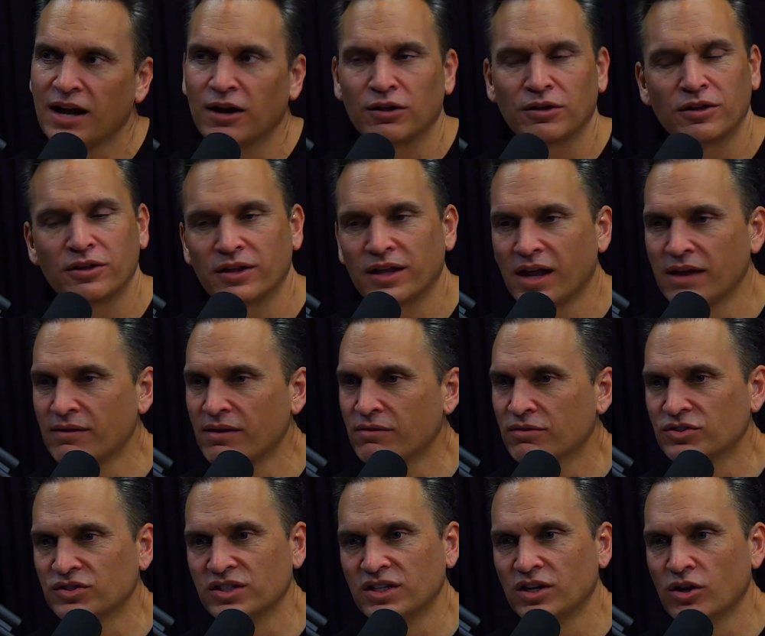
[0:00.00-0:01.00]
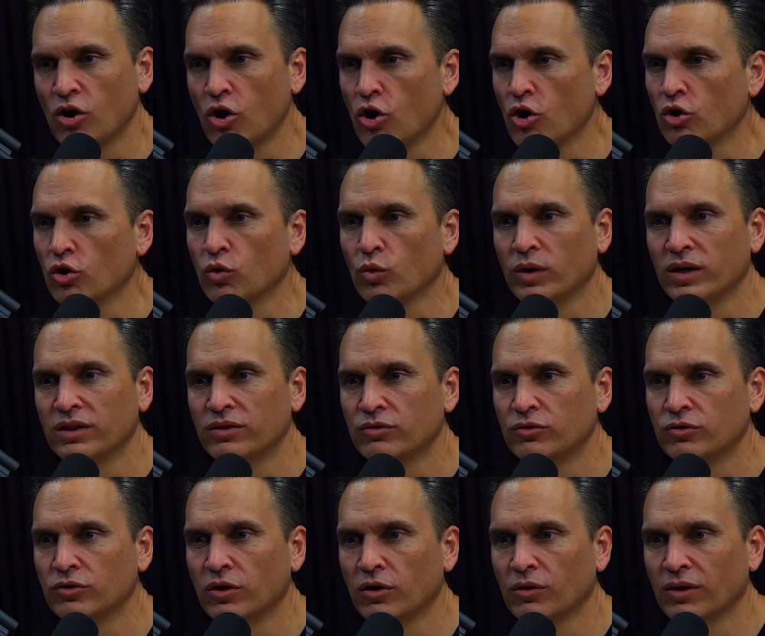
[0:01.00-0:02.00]
I don't know that I've ever seen it all the way
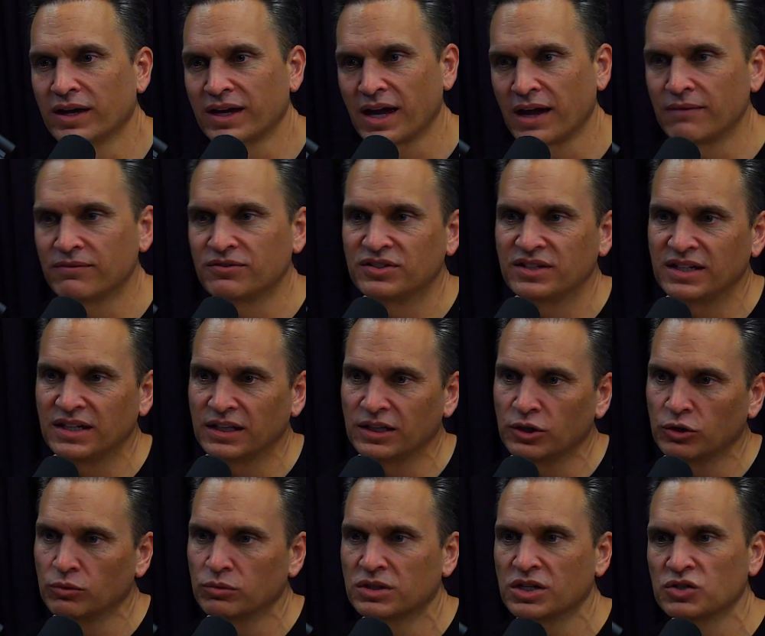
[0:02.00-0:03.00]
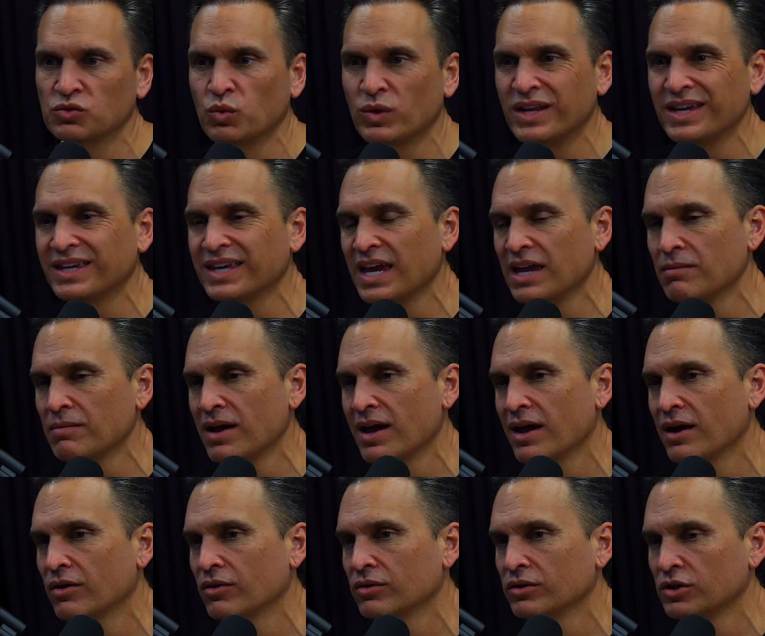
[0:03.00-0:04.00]
through though. Like I see a little because when it came
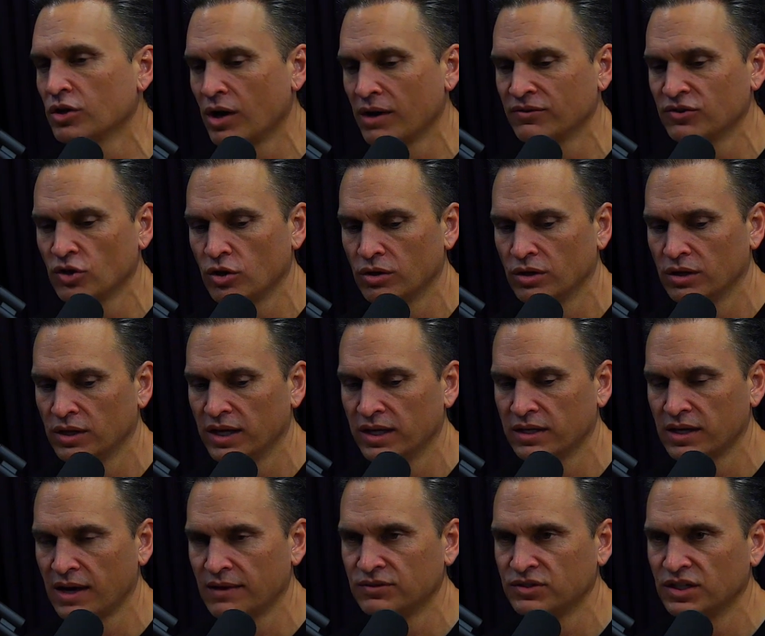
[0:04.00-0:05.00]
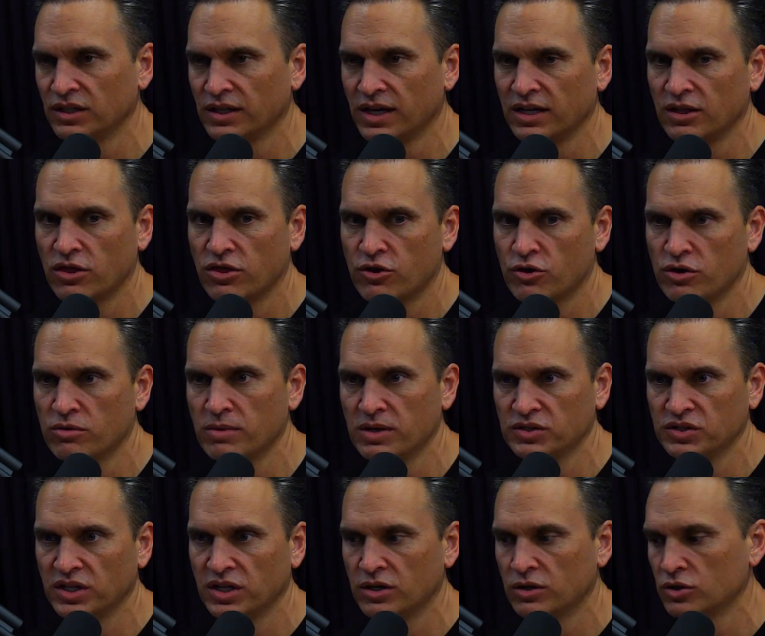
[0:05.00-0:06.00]
out, I've seen it like 30
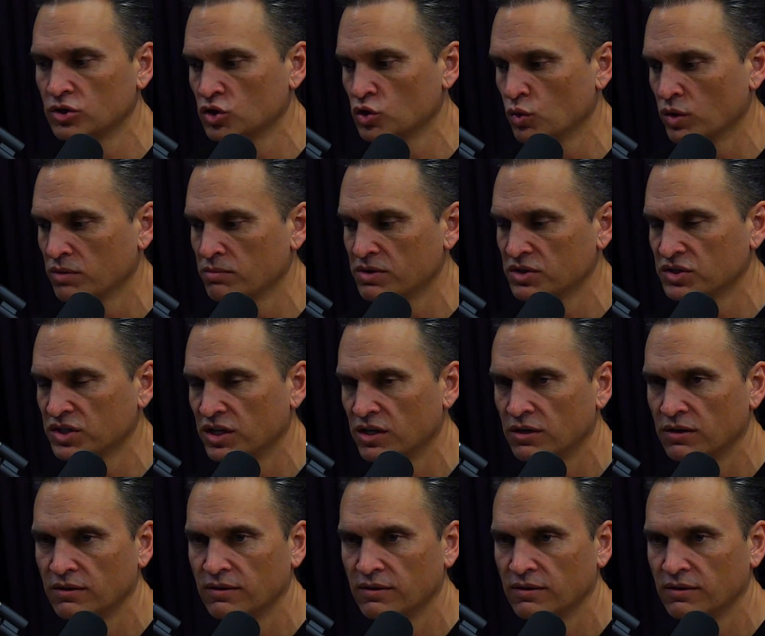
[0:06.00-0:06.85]
minutes here, 20 minutes here,